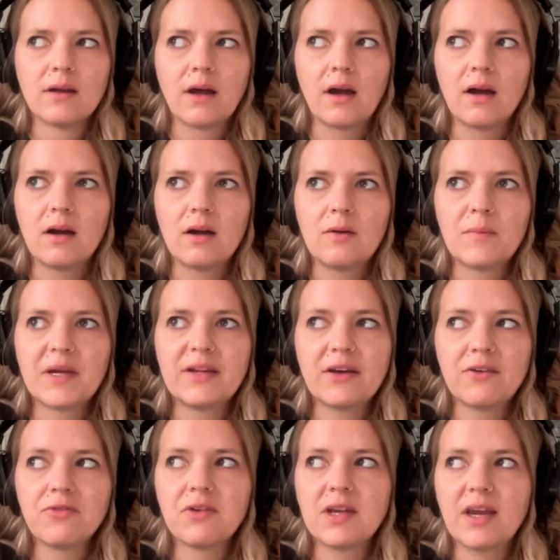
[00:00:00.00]
I
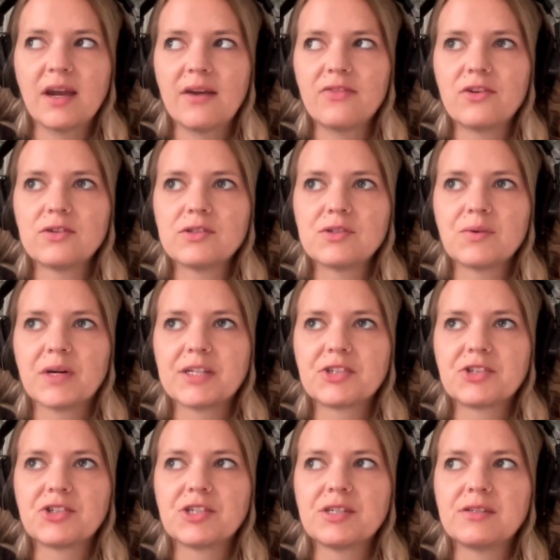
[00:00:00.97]
definitely had those
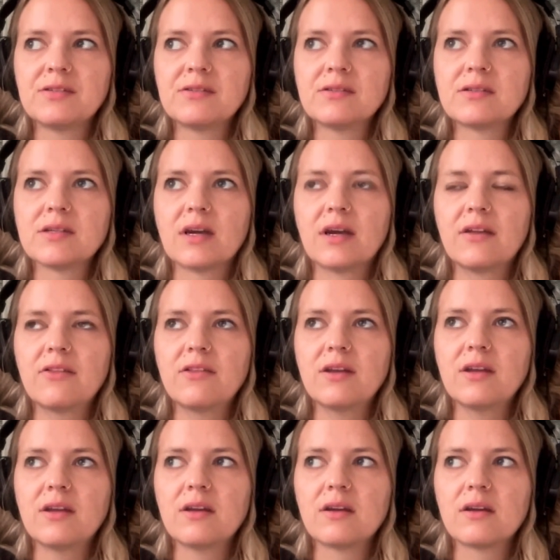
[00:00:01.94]
questions. I
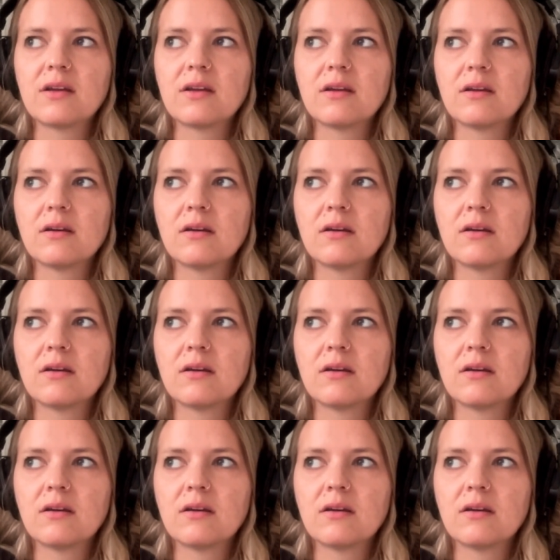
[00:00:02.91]
think